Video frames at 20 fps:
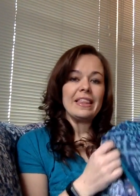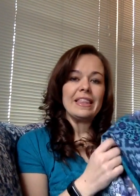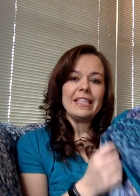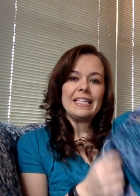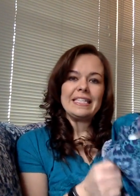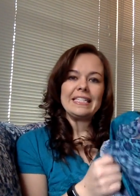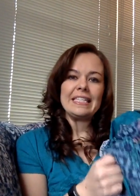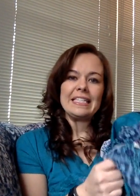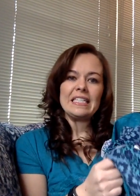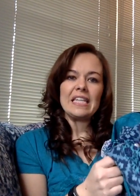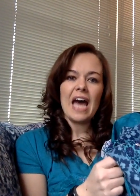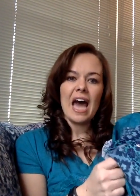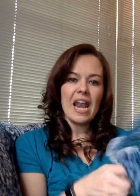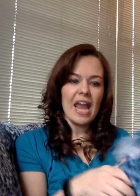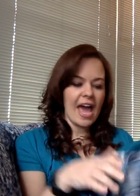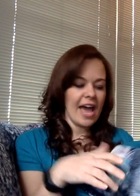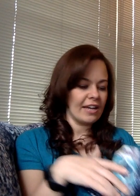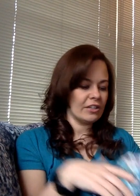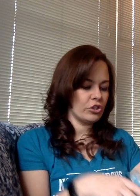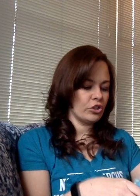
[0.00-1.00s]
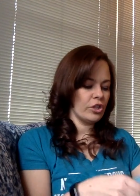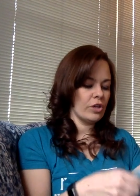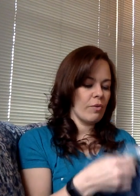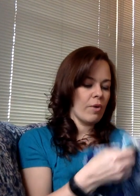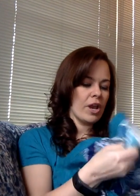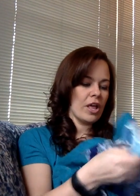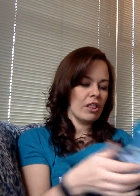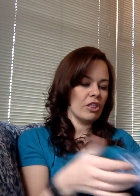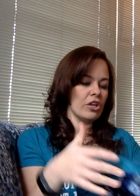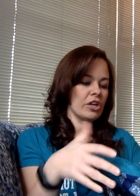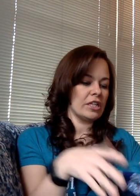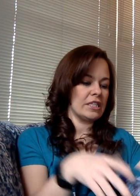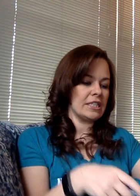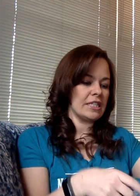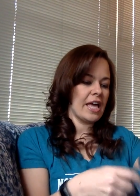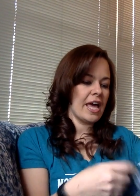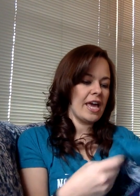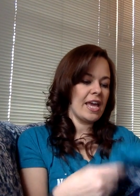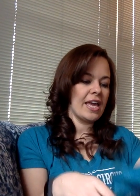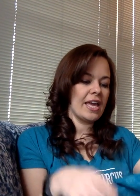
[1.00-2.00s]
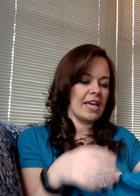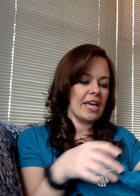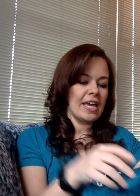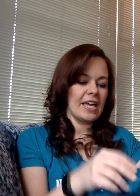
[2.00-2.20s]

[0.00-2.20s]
This is not actually what it looks like.